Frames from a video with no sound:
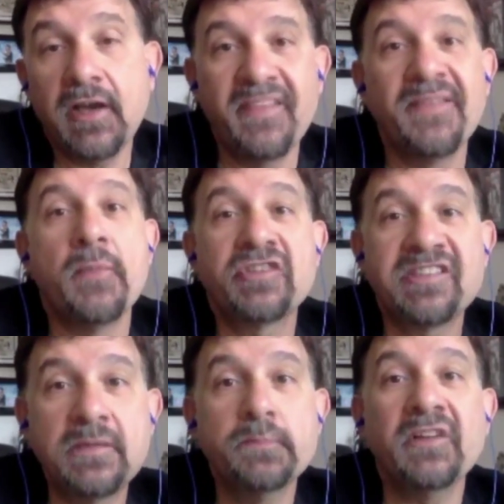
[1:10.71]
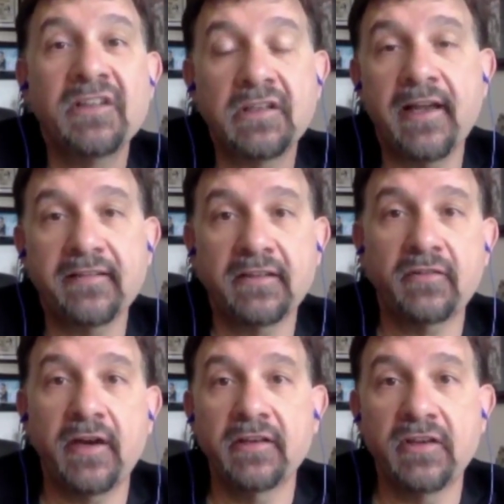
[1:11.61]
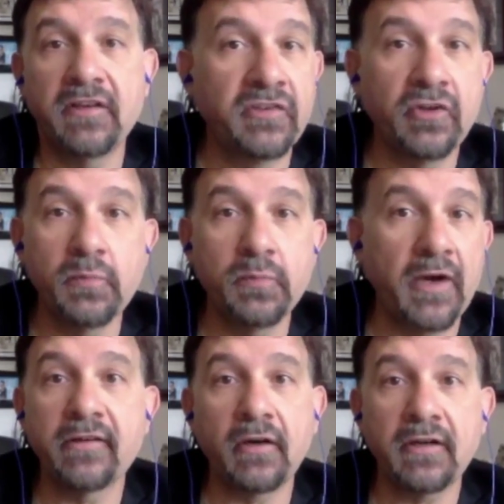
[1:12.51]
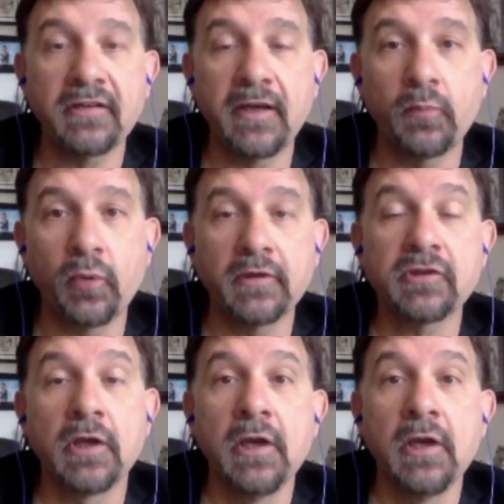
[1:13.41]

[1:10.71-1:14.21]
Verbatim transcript: I mean, the most simple and classic strategy is to do brand archetype work,